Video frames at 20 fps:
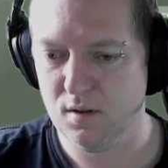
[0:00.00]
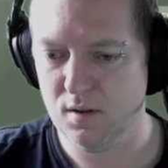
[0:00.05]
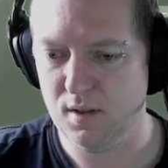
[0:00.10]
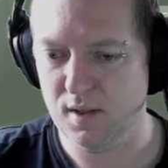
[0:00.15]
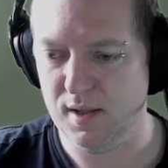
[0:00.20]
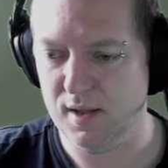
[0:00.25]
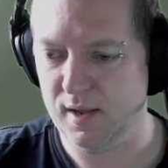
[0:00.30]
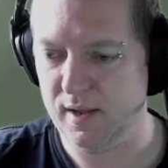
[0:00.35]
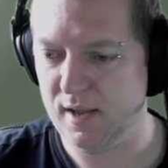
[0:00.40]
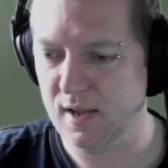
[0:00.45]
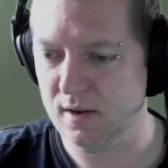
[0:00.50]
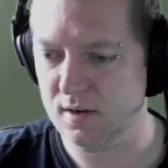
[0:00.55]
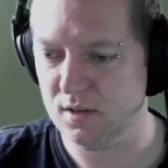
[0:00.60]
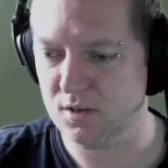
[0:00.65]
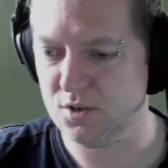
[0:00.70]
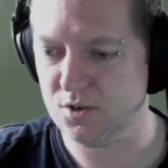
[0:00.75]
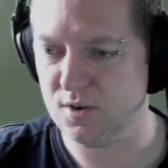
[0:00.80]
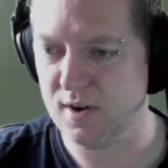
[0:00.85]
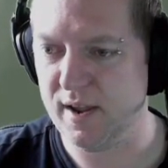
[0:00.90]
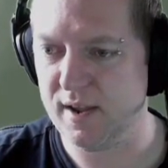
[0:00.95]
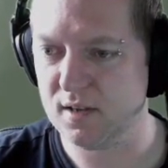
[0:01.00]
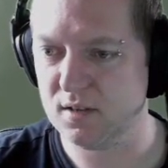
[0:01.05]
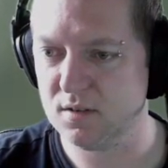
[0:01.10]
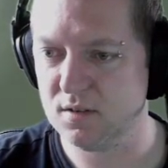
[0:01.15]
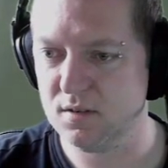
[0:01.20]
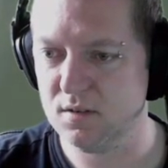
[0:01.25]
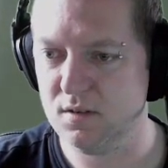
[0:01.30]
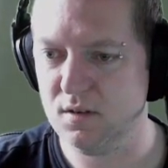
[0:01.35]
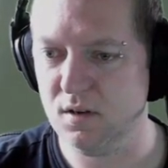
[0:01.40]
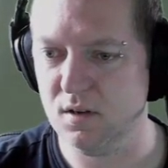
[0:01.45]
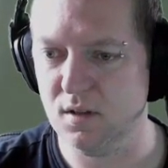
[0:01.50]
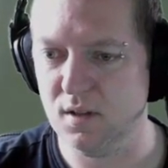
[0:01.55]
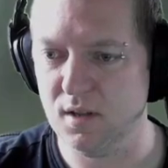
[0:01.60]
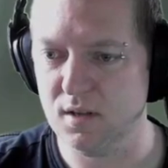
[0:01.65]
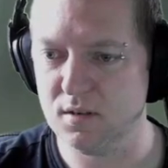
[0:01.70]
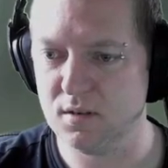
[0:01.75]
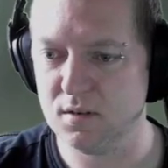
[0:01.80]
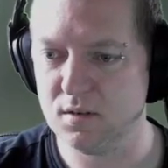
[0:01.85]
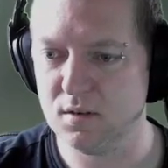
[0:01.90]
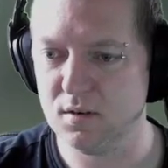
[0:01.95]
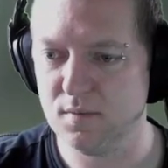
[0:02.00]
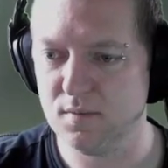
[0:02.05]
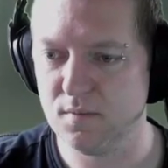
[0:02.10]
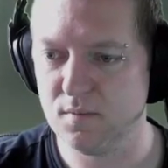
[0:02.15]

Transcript: Go to the tracks, do this.